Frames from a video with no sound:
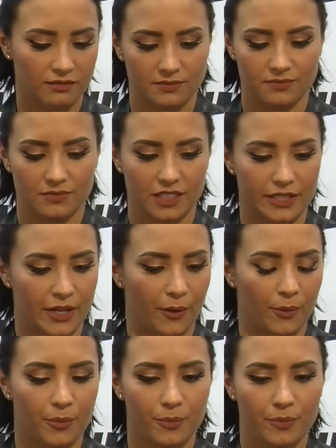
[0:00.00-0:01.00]
You
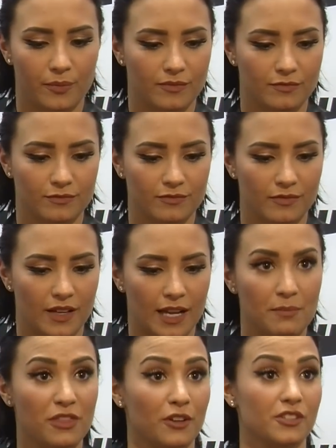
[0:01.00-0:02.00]
know, I'm
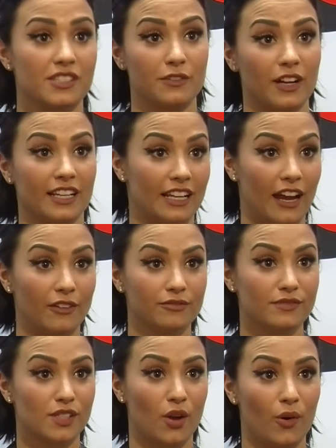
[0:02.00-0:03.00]
thirsty right now,
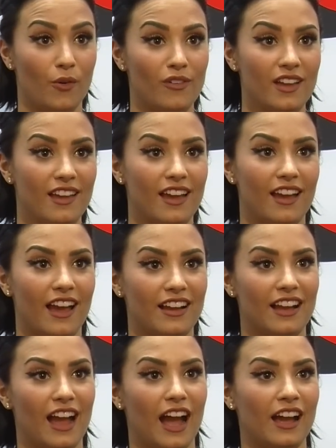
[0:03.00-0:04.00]
so
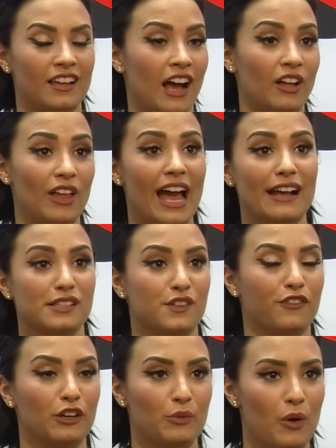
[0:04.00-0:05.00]
I'll ask
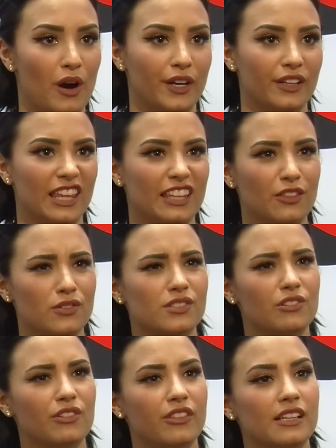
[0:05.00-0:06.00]
for water. Like those
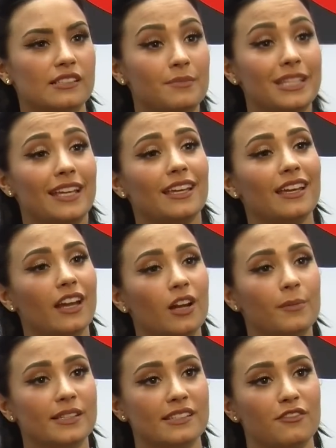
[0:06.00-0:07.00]
little things, I'm taking care of
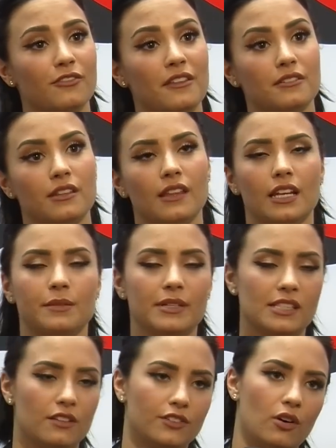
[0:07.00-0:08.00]
myself rather than letting
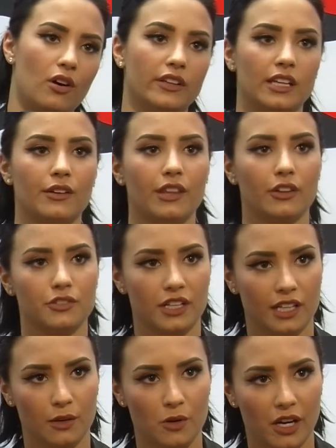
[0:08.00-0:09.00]
myself go all day without
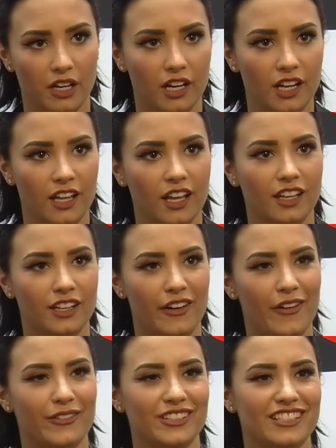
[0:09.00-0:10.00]
drinking water. You
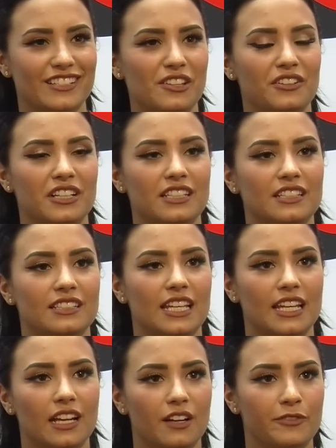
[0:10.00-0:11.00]
know, it's just learning to take
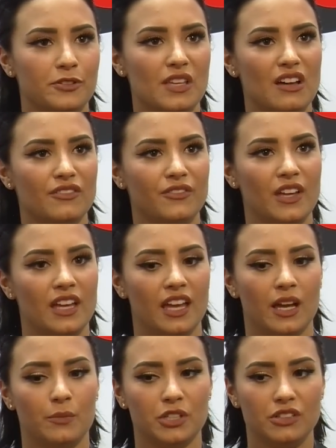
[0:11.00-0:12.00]
care of yourself.
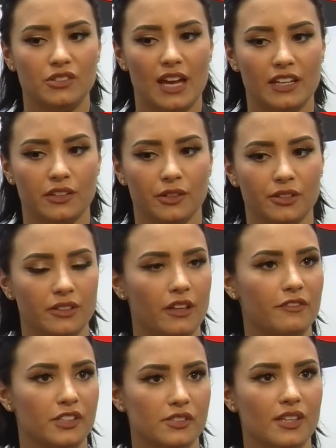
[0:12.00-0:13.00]
When you do that, you learn to
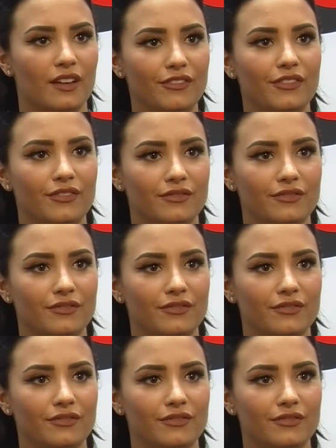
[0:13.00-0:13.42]
love yourself.